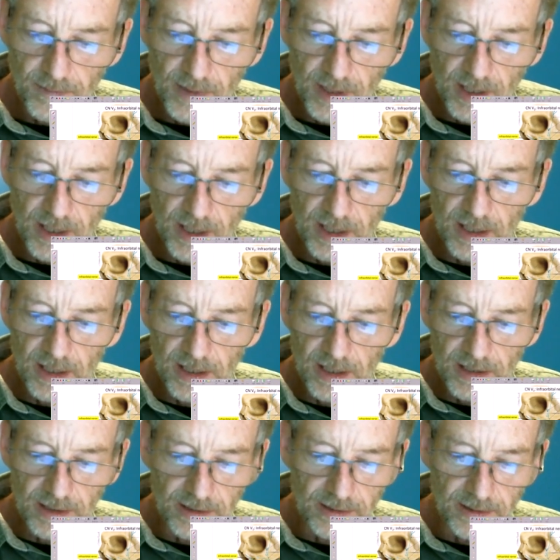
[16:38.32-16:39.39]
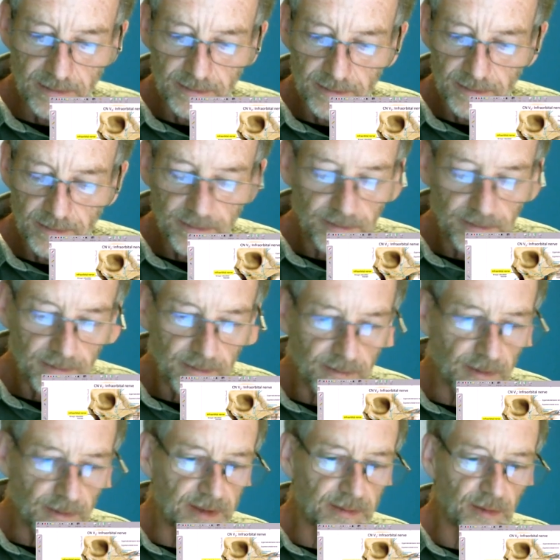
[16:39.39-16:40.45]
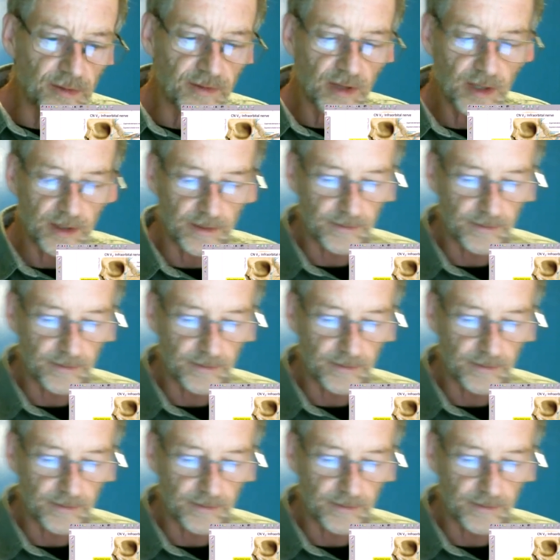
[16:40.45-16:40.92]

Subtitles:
and let's move on.